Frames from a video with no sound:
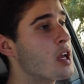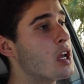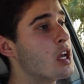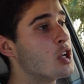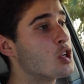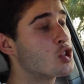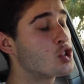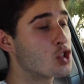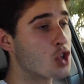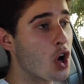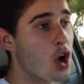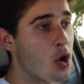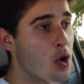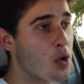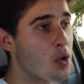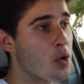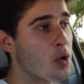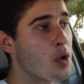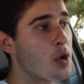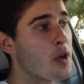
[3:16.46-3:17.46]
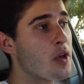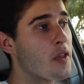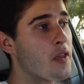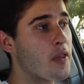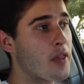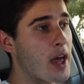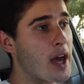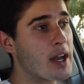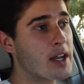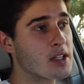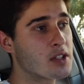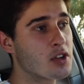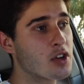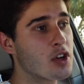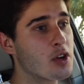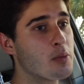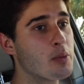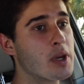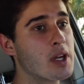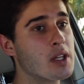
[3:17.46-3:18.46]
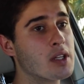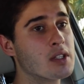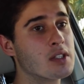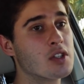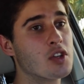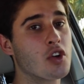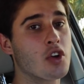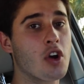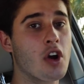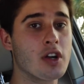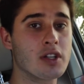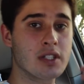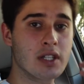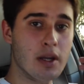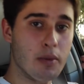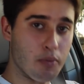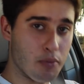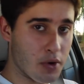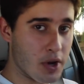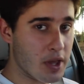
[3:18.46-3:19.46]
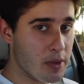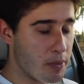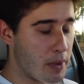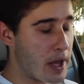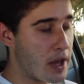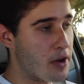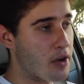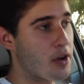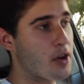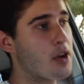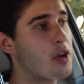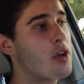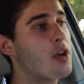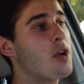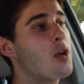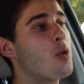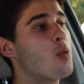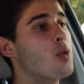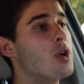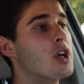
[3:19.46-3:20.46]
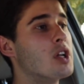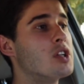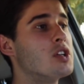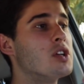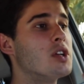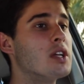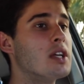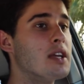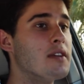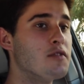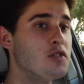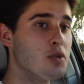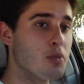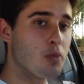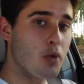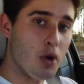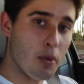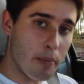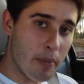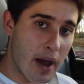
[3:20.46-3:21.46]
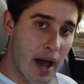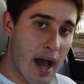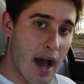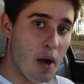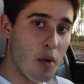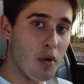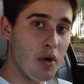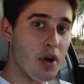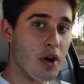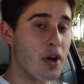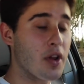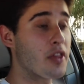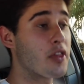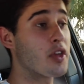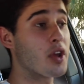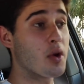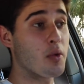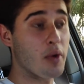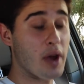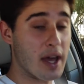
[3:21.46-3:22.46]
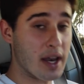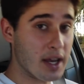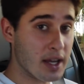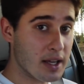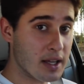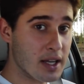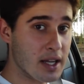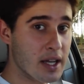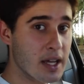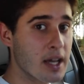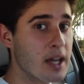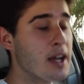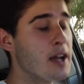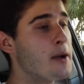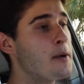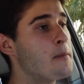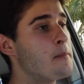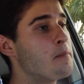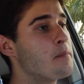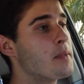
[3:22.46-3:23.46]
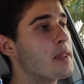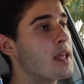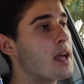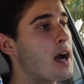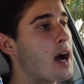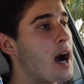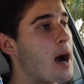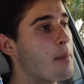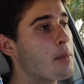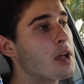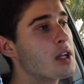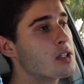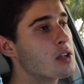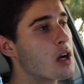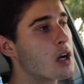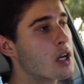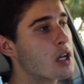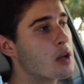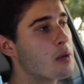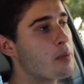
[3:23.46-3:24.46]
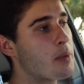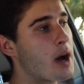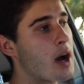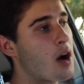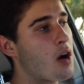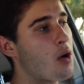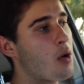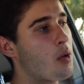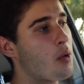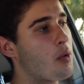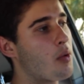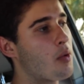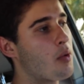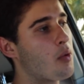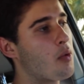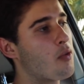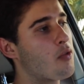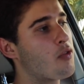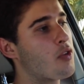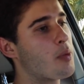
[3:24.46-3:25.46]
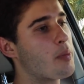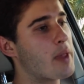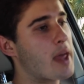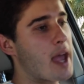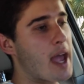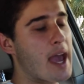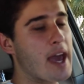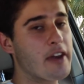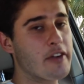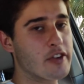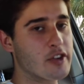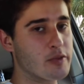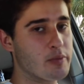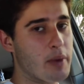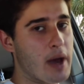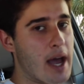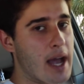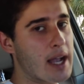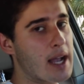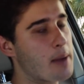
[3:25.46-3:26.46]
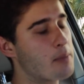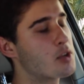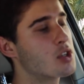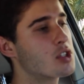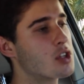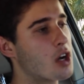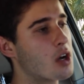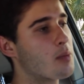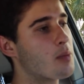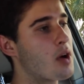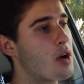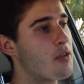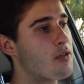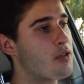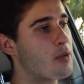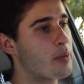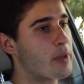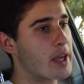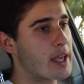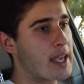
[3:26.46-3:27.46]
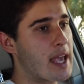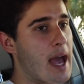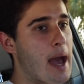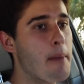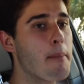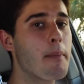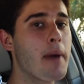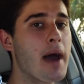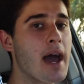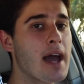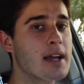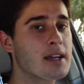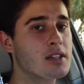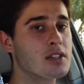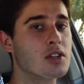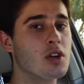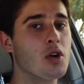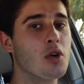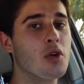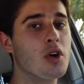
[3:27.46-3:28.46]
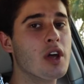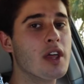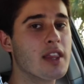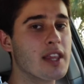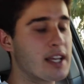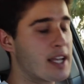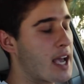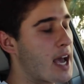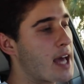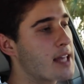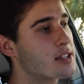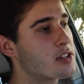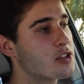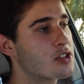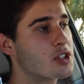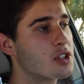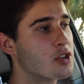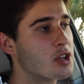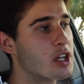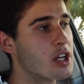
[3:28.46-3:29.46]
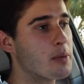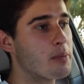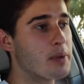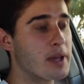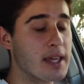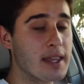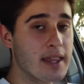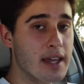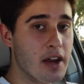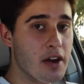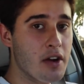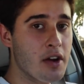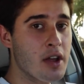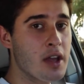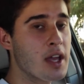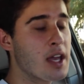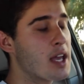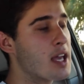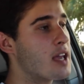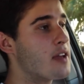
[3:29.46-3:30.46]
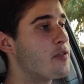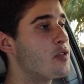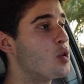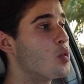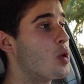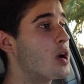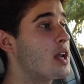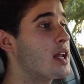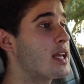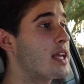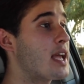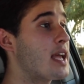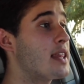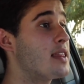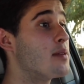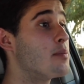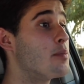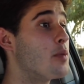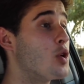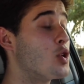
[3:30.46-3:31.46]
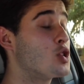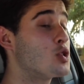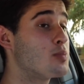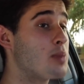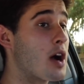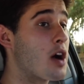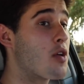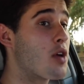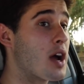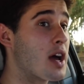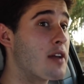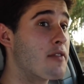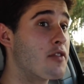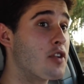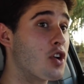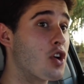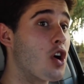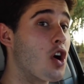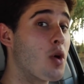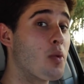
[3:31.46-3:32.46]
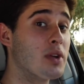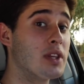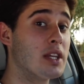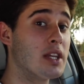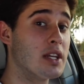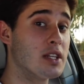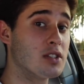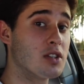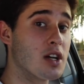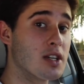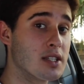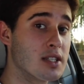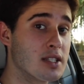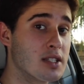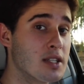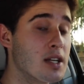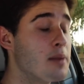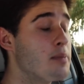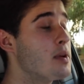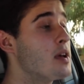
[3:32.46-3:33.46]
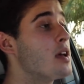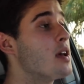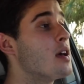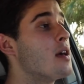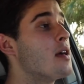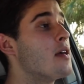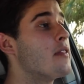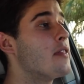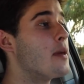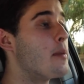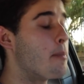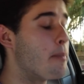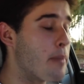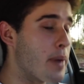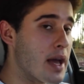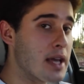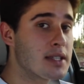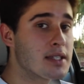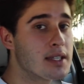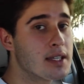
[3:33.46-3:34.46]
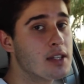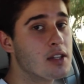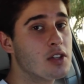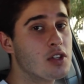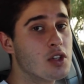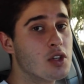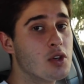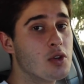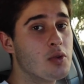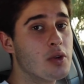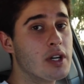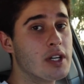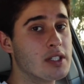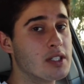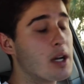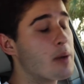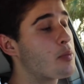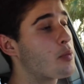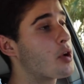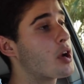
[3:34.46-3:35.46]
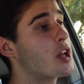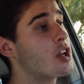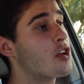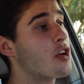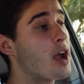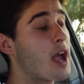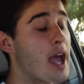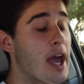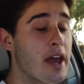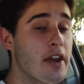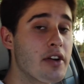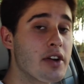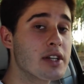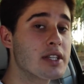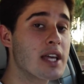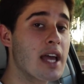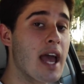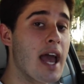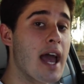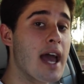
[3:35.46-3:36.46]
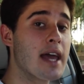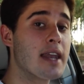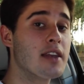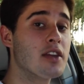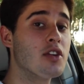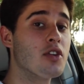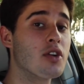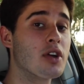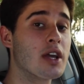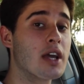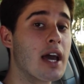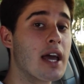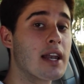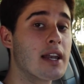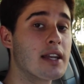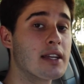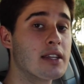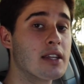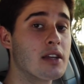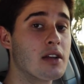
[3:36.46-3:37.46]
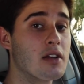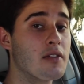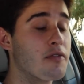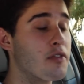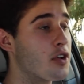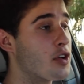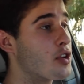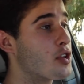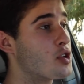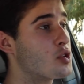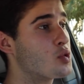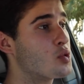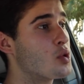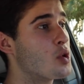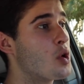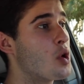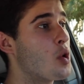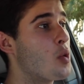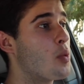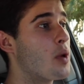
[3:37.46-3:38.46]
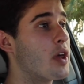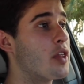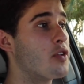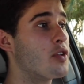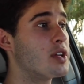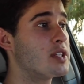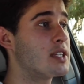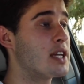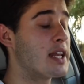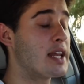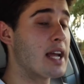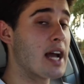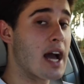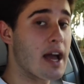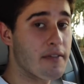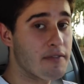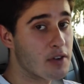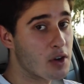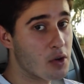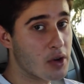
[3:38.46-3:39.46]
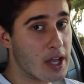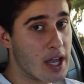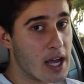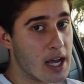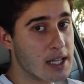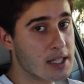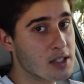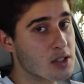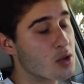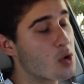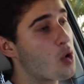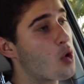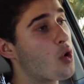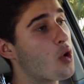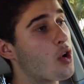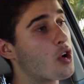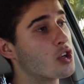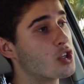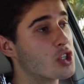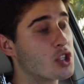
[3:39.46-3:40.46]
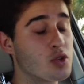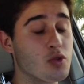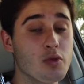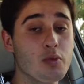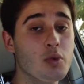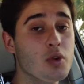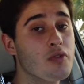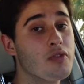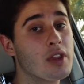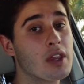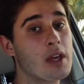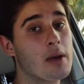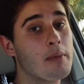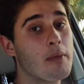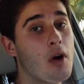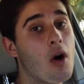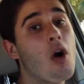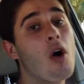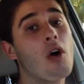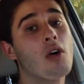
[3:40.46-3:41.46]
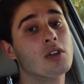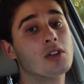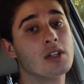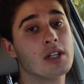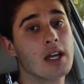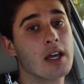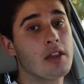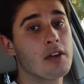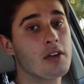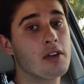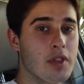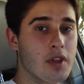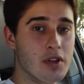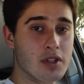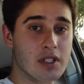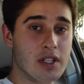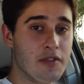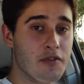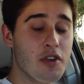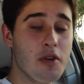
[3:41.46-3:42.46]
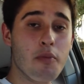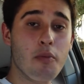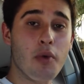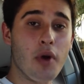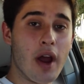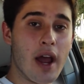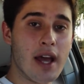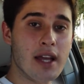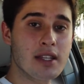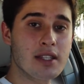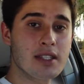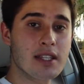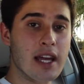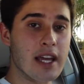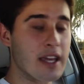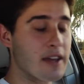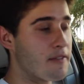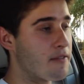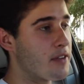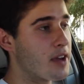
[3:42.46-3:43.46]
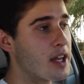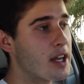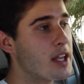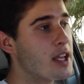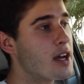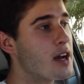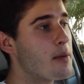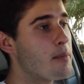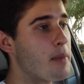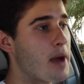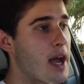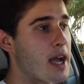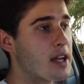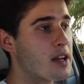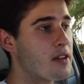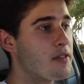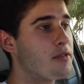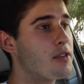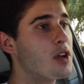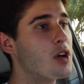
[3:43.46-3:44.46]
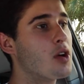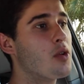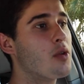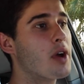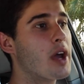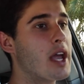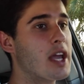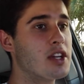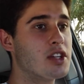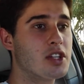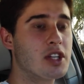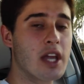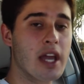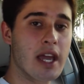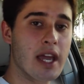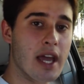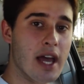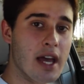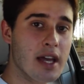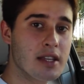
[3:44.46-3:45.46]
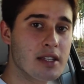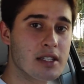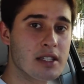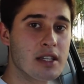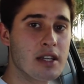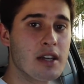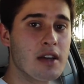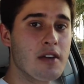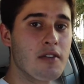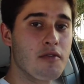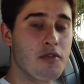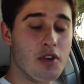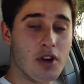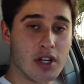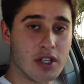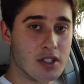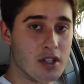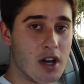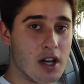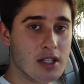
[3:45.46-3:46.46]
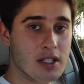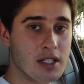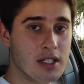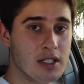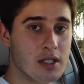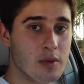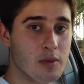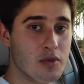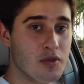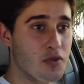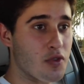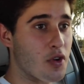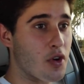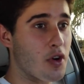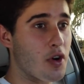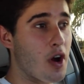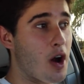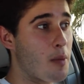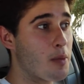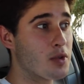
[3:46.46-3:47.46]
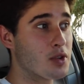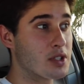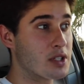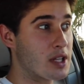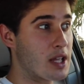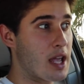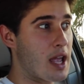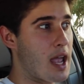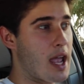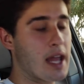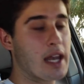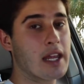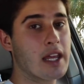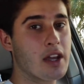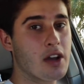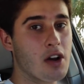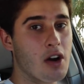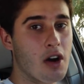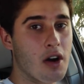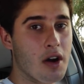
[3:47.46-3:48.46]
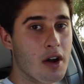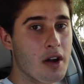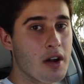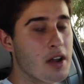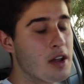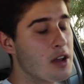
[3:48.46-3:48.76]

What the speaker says: So that in turn means your car is gonna breathe better, which gives you more power theoretically. I'm not talking about from the headers back, I'm just talking about from the cat back. So the cats are still gonna be there. If you wanna gain the most power out of your car with an exhaust system, the best thing to do is upgrade your headers and your catalytic converters, whether it's getting high flow cats or just removing them altogether. There's different brands like NVIDIA, MagnaFlow, HKS for exhaust systems for almost any car.